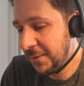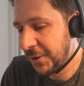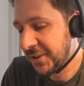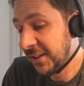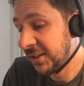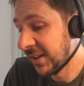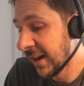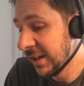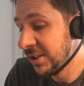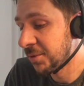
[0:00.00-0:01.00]
If the tide is
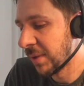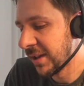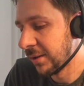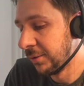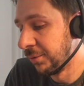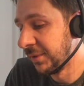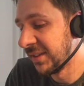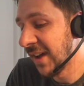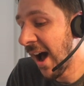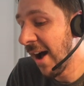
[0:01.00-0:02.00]
high, each player
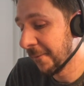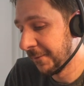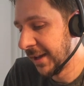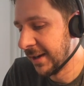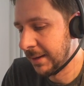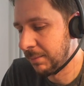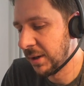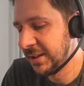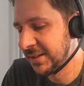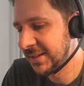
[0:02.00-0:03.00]
loses half the
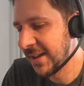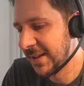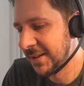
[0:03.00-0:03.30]
ember instead.